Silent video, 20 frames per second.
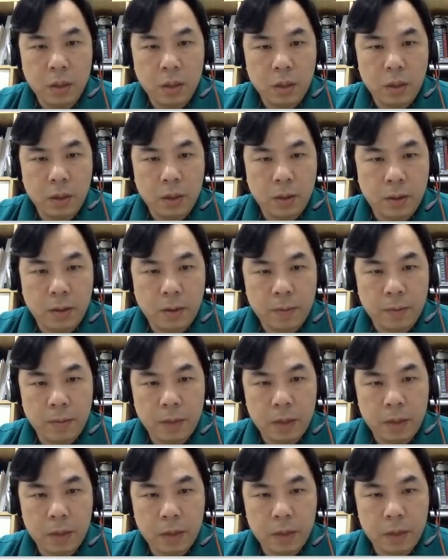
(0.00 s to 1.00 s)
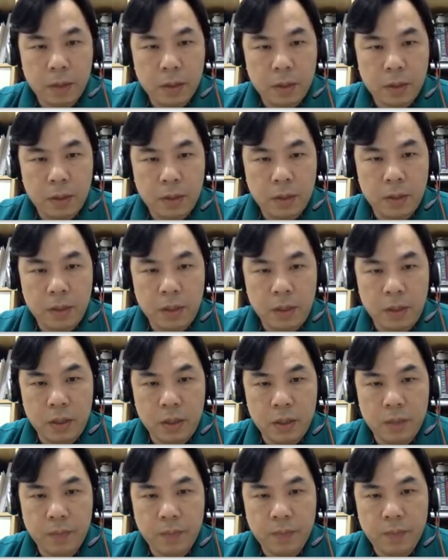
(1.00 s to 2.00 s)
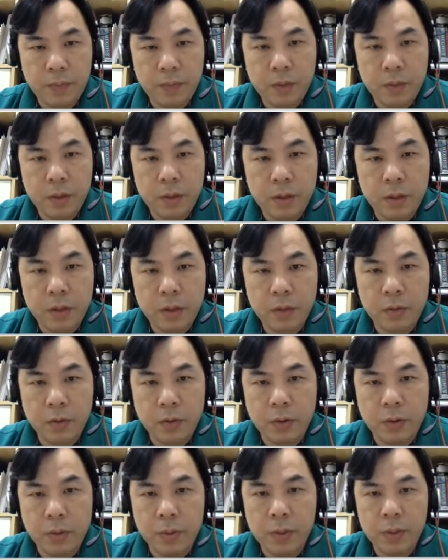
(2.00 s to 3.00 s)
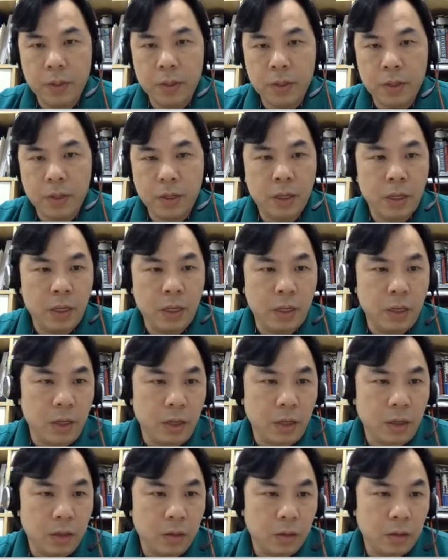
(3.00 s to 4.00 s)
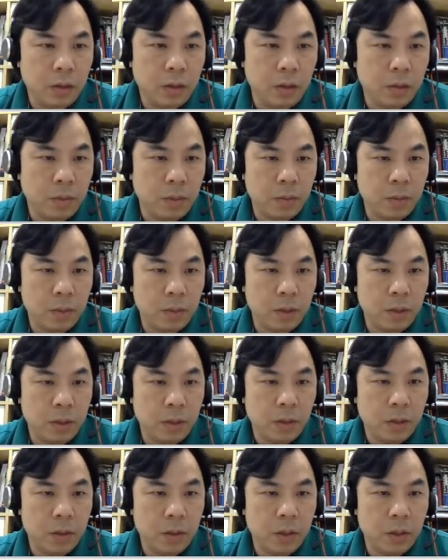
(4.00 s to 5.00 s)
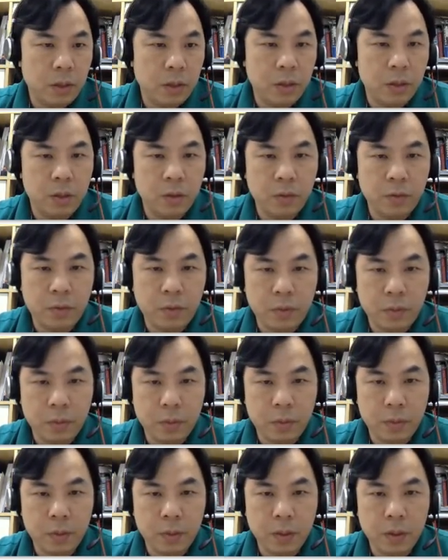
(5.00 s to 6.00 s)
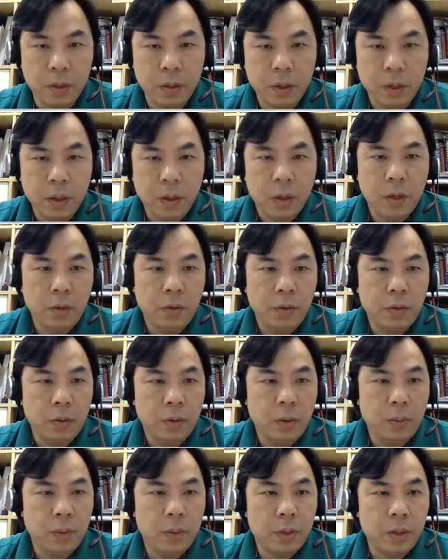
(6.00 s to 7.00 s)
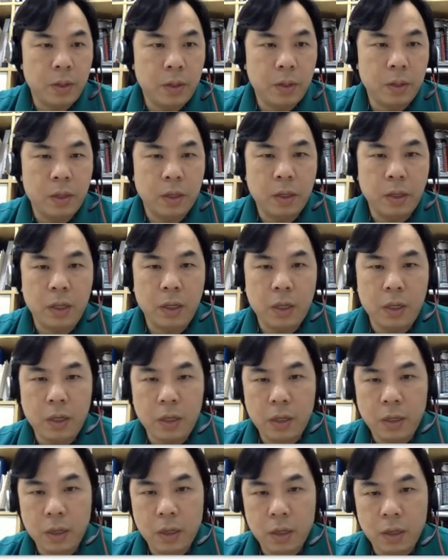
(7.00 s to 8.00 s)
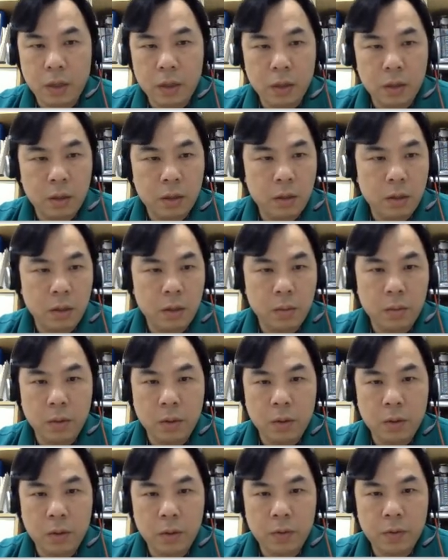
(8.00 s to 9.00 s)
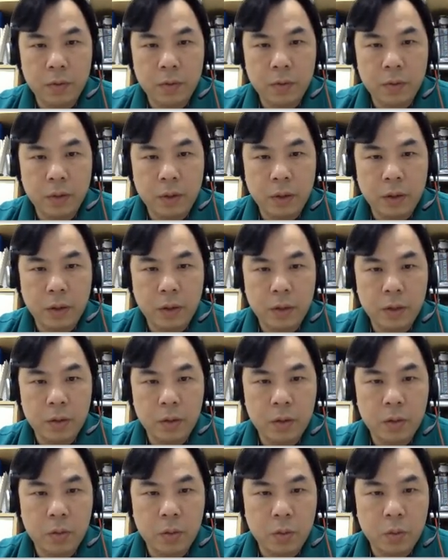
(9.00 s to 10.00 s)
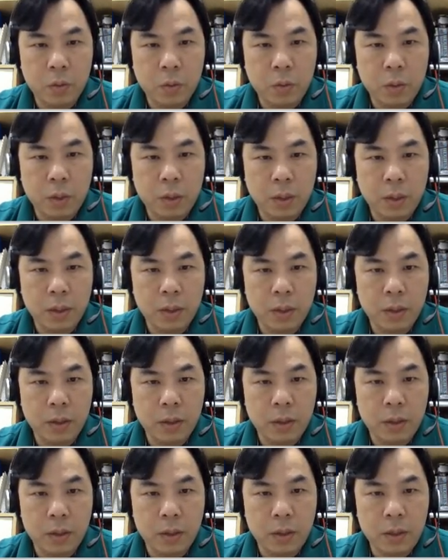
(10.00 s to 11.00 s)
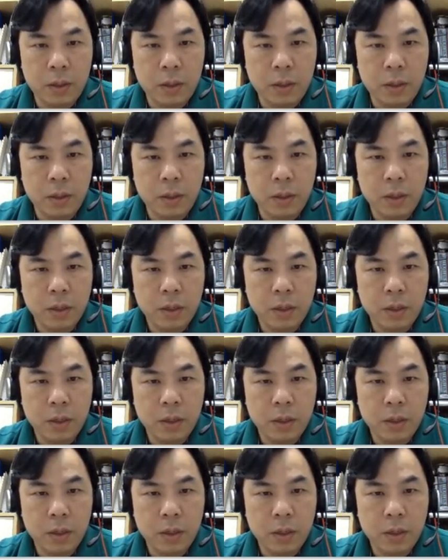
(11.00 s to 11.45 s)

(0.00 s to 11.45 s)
the Z, okay, if we represent the E, okay, maybe I change the form a bit. If we represent the E in term of X, Y, Z,